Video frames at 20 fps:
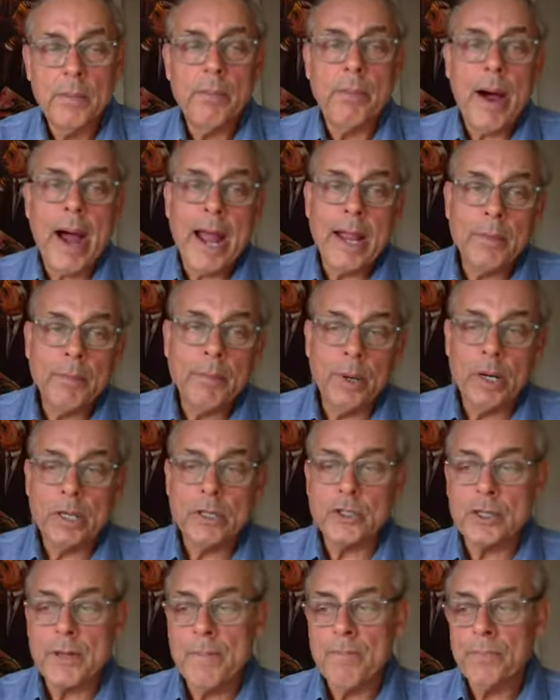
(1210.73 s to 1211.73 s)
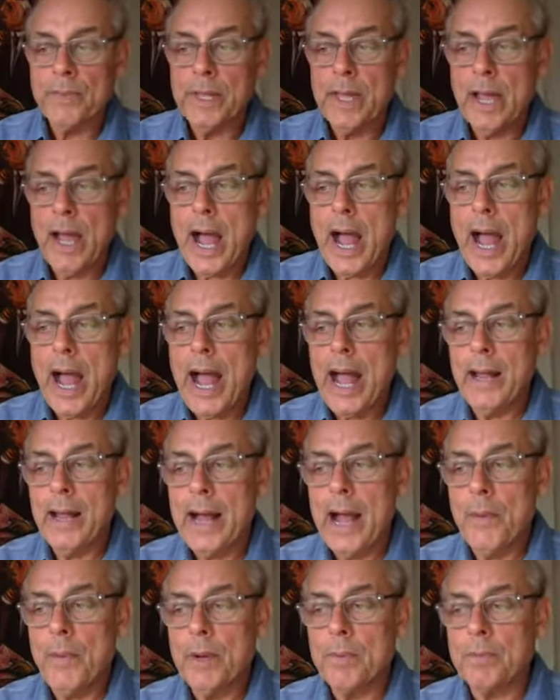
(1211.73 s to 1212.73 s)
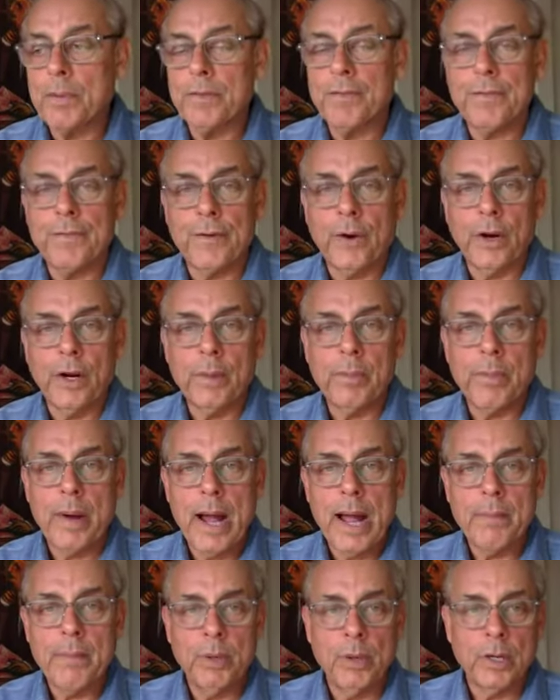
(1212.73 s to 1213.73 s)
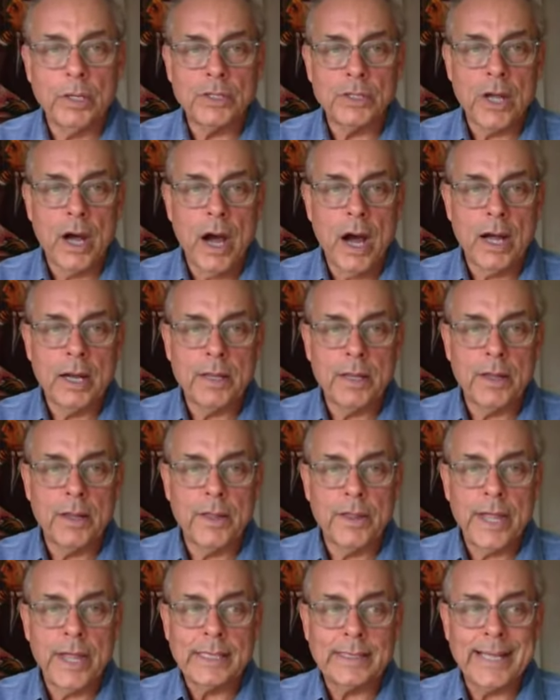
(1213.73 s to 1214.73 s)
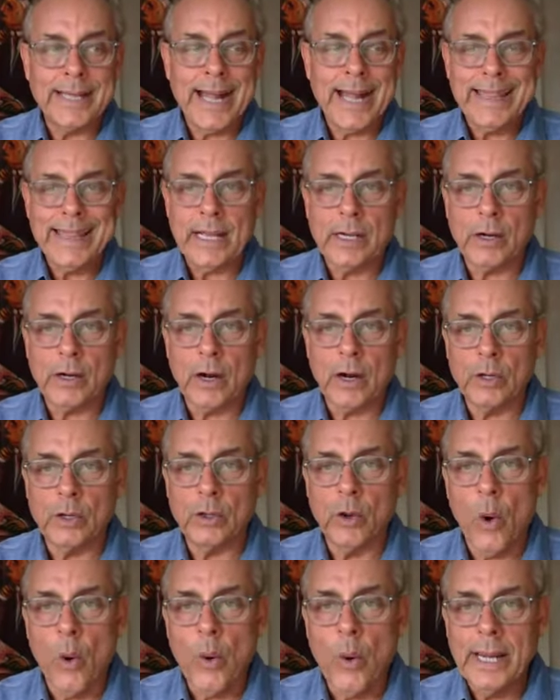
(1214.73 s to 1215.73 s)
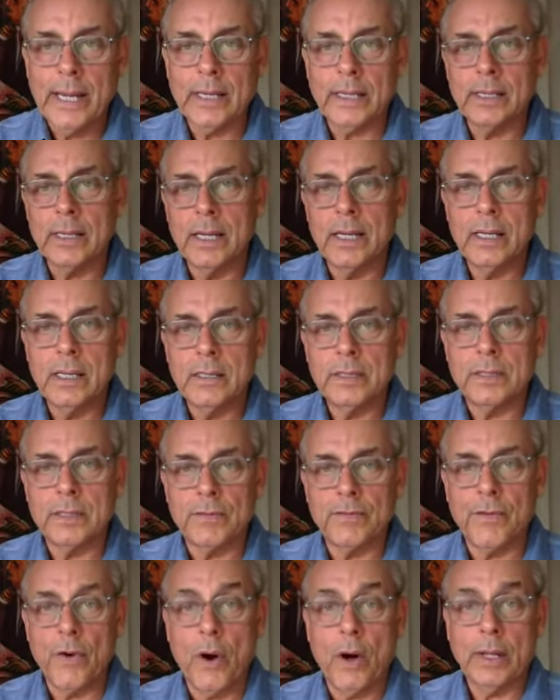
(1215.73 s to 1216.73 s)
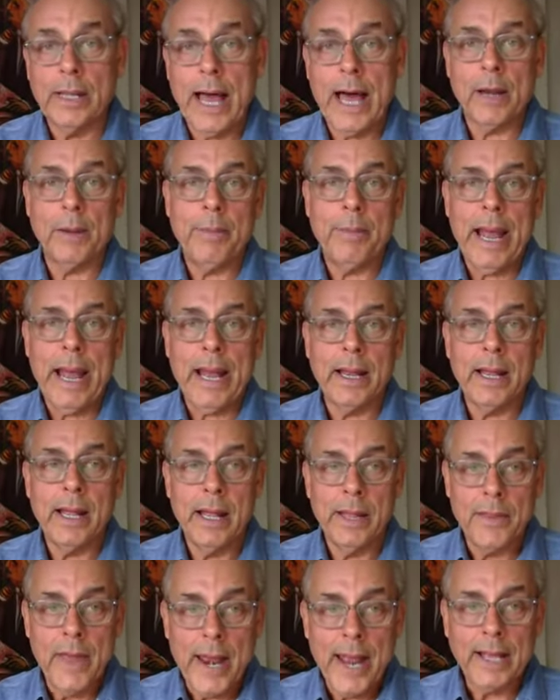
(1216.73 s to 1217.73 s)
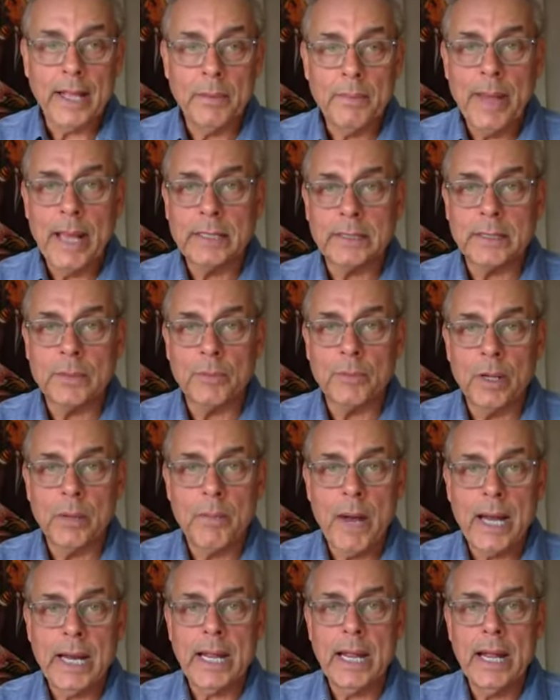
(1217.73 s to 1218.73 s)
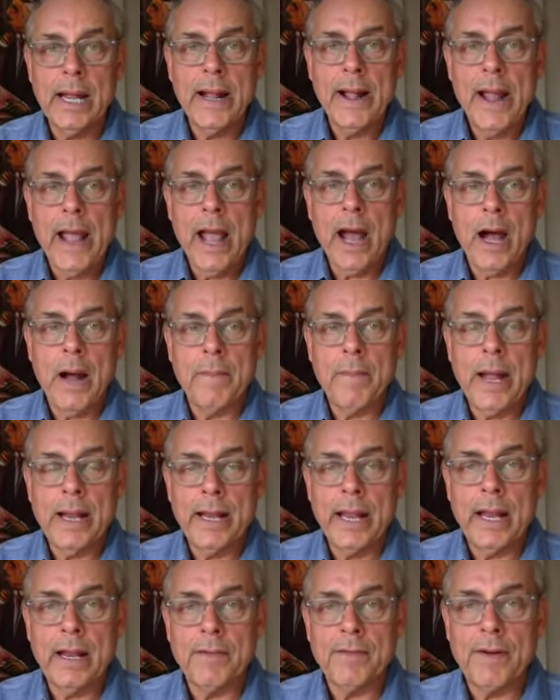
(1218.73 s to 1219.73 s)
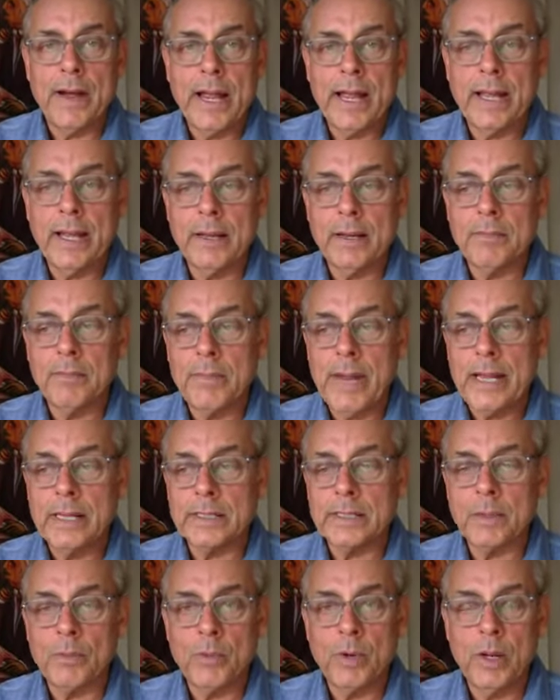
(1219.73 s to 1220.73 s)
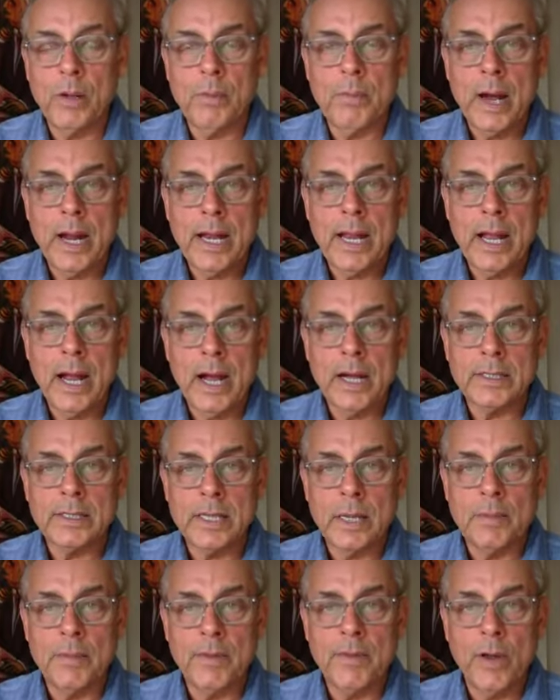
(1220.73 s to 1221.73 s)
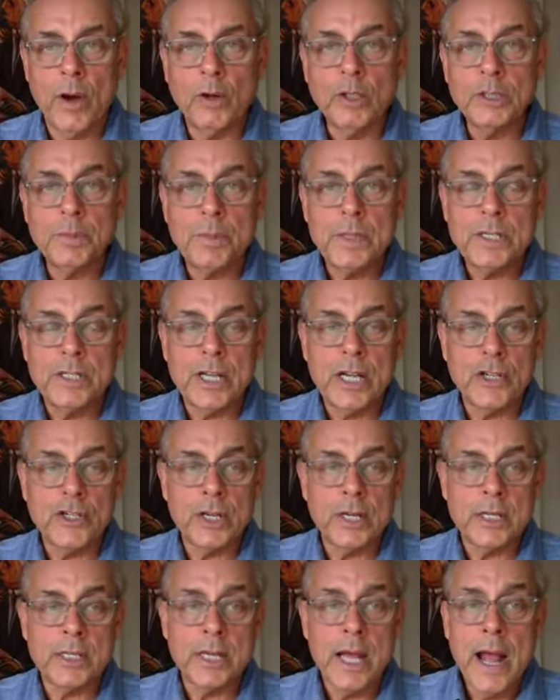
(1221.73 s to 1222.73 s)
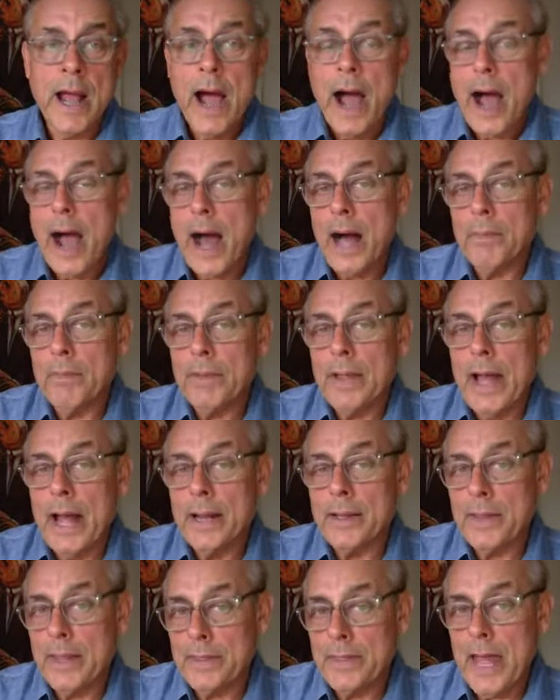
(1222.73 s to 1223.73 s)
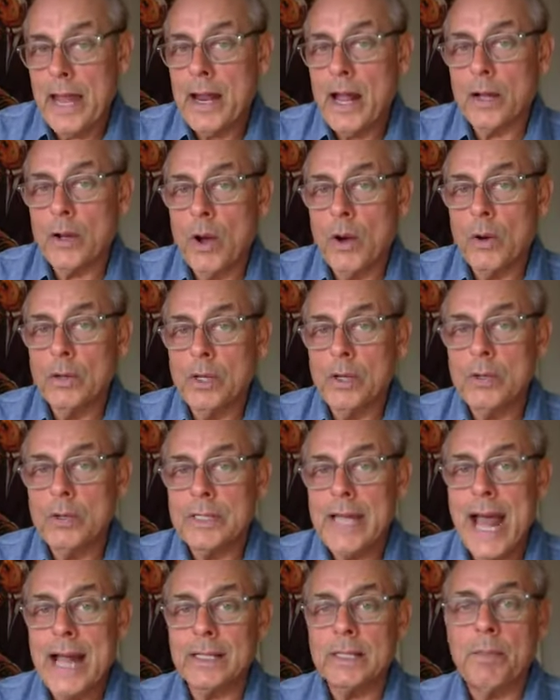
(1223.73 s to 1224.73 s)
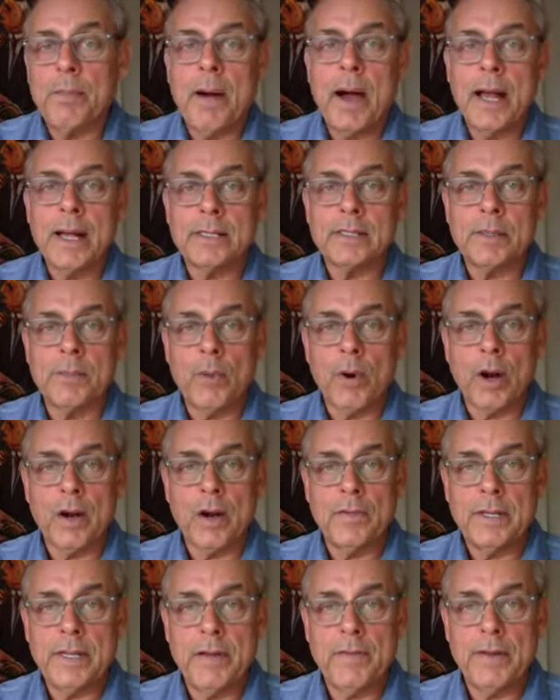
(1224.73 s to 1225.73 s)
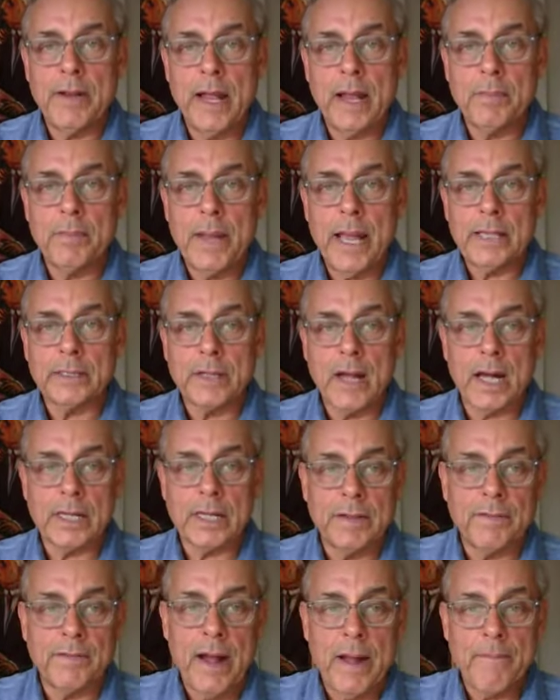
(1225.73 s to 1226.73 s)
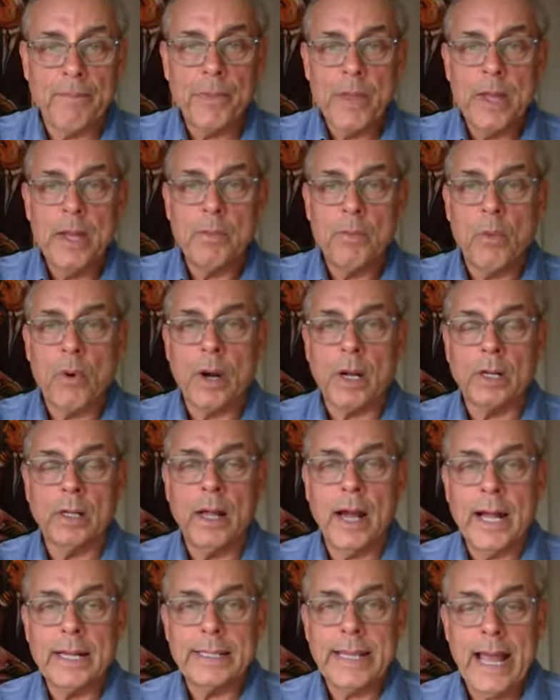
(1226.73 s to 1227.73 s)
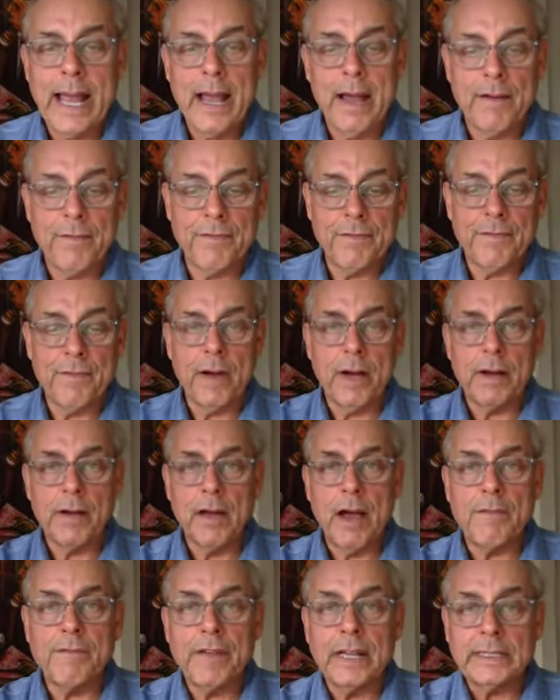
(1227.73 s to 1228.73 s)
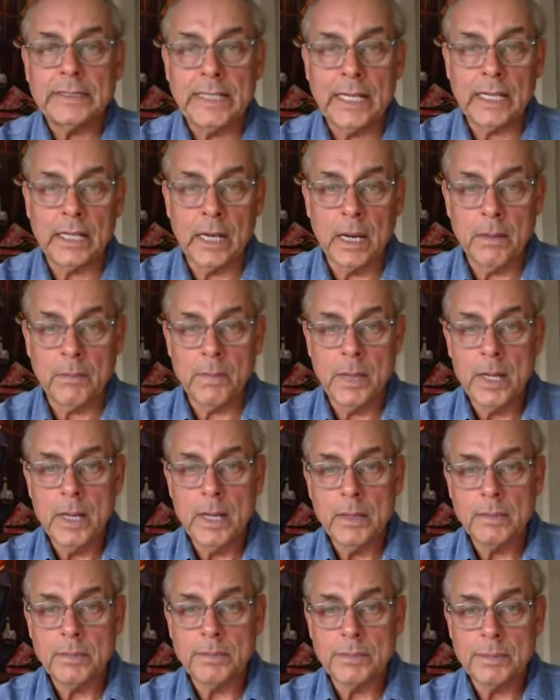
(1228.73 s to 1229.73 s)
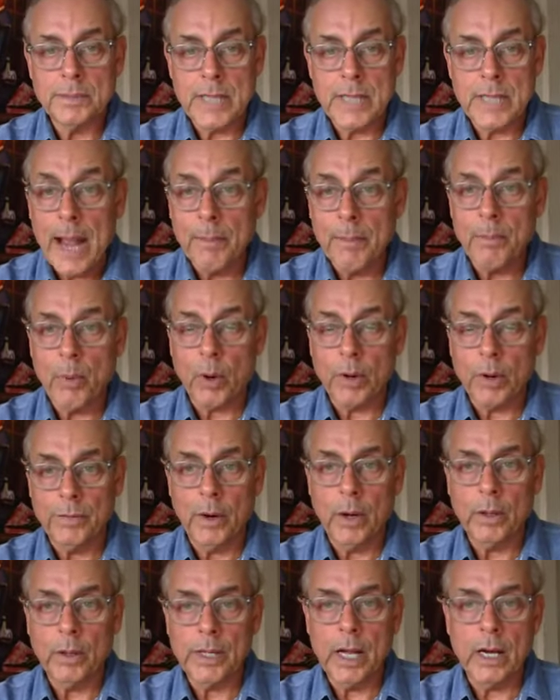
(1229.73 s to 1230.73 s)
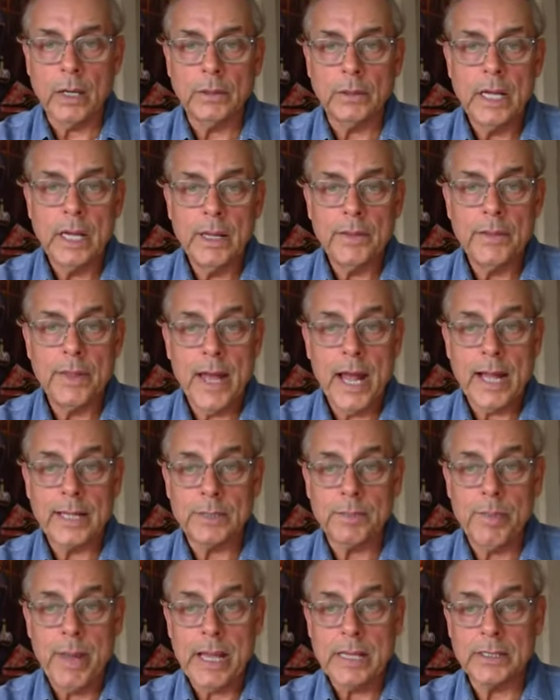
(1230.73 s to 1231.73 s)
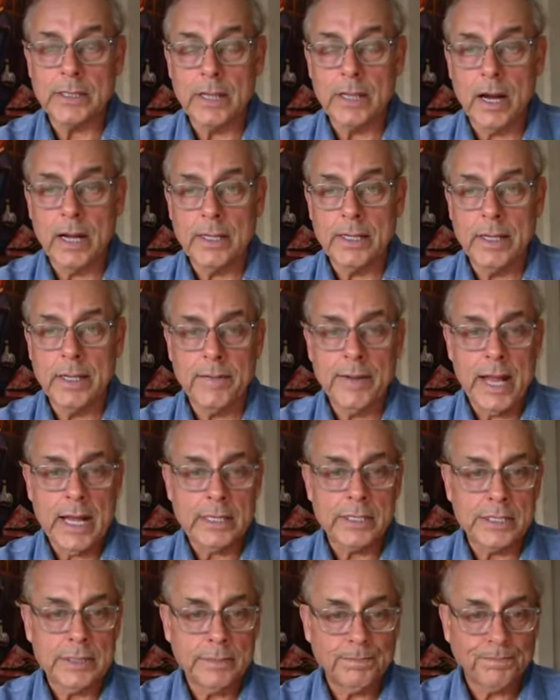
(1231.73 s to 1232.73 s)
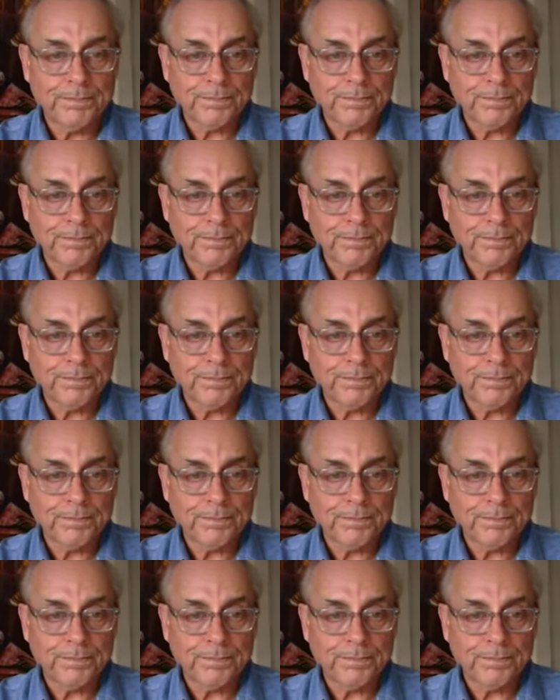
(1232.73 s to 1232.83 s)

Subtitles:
Buying puts, I would prefer to buy puts on things I think are going to fall out of bed. Then I can make some real money. And then if I can make some real money on some of those positions, I'll go use that to buy some more of the dividend paying stocks if I'm more inclined to have a fixed income type portfolio that's based on dividends.